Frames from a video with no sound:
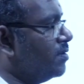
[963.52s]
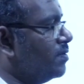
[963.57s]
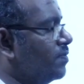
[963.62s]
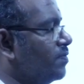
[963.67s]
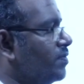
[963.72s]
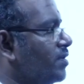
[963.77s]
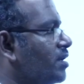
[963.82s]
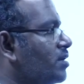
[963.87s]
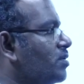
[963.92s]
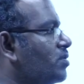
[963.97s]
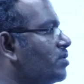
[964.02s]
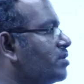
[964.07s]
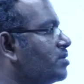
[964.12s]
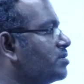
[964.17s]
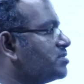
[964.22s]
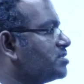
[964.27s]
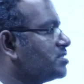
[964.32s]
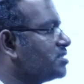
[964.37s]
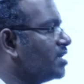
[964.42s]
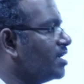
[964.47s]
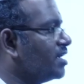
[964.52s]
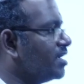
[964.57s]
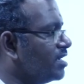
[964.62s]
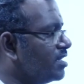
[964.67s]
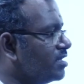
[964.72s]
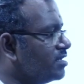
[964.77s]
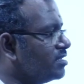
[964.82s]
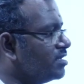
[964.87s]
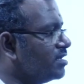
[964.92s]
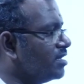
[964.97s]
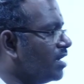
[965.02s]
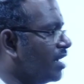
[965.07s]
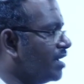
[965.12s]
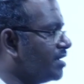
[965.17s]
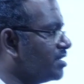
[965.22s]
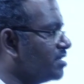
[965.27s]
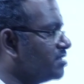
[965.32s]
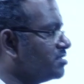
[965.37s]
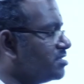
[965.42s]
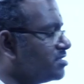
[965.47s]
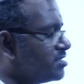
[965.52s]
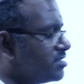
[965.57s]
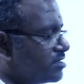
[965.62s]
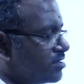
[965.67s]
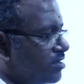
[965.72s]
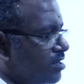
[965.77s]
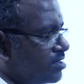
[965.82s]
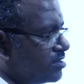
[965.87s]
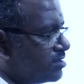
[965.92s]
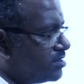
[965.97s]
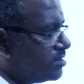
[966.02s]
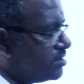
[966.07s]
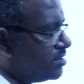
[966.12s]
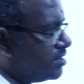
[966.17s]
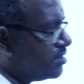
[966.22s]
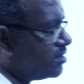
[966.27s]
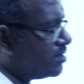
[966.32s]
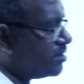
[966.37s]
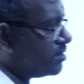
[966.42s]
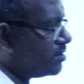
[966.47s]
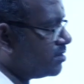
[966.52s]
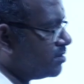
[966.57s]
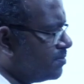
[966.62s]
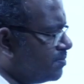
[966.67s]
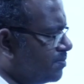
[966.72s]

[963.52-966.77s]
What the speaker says: we are going to study the ionization constant,